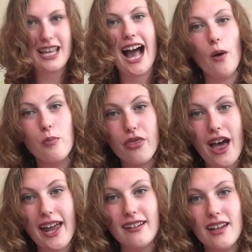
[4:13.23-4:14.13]
help with
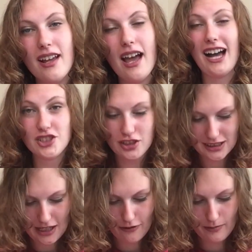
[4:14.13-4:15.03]
that. As you'll
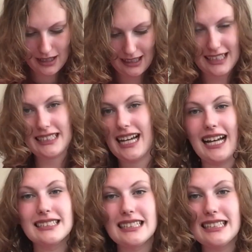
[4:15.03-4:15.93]
see from
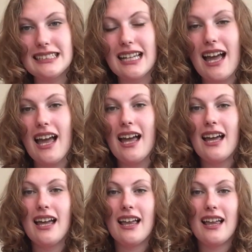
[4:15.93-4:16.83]
Ecclesiastes,
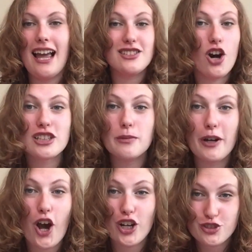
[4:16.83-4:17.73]
it talks
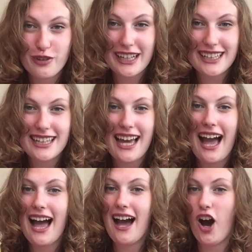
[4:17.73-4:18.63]
about how drink,
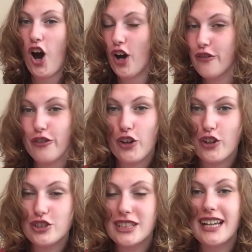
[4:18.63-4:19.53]
how
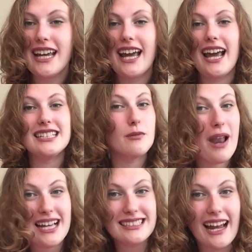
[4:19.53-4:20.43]
food is a
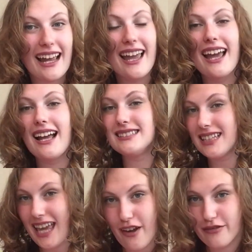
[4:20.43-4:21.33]
blessing. It's
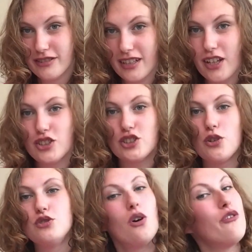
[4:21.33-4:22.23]
a gift.
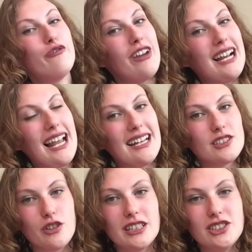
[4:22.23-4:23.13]
So don't feel as
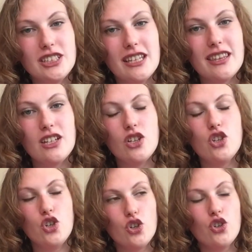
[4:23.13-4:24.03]
a Christian that
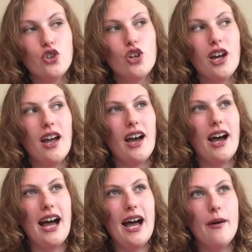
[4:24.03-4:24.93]
you
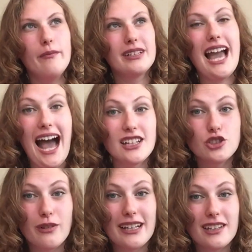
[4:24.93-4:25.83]
can't
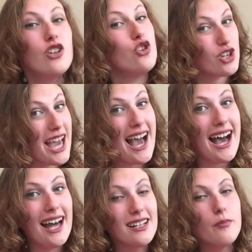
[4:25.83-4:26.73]
drink. You
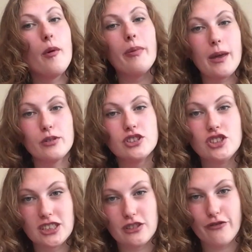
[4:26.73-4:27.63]
can, but be able to
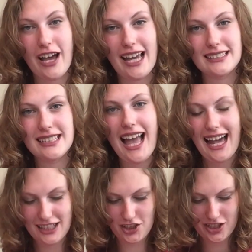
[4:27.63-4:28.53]
justify it.
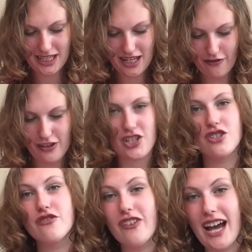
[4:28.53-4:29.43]
And as you see in
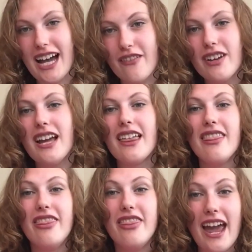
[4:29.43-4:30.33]
Ephesians 5,
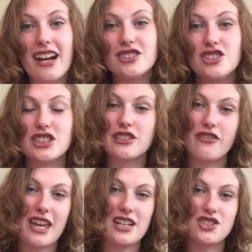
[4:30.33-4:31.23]
there's a
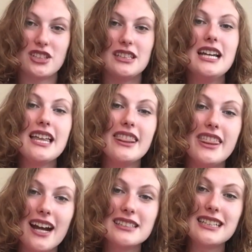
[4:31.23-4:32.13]
justification.
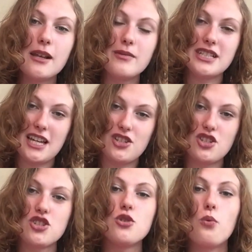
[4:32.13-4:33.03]
There's the
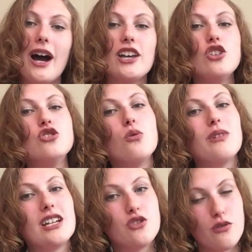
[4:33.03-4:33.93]
limitations to why you don't
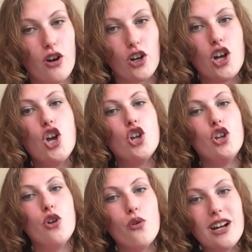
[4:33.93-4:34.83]
get drunk.
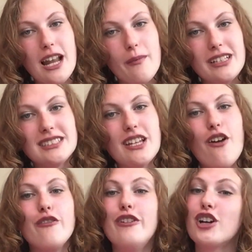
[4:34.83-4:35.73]
Know your limits,
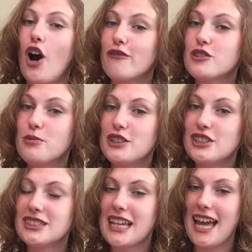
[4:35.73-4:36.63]
feel comfortable in
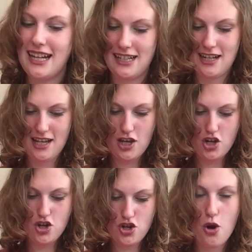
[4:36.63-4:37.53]
your skin,
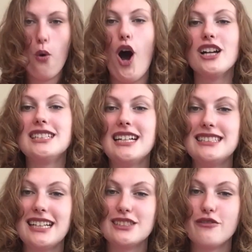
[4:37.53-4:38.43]
know how to
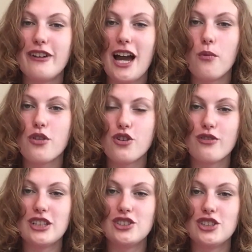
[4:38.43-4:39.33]
identify with
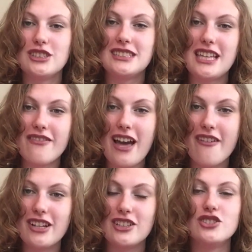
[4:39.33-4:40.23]
your issues, give
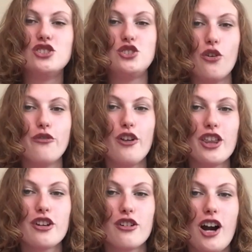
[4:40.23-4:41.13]
evidence, don't
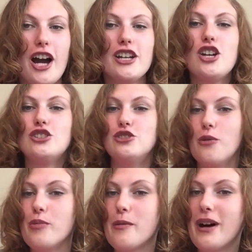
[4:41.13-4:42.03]
follow the crowd,
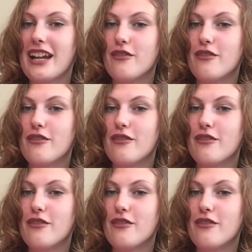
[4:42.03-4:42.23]
don't be a bad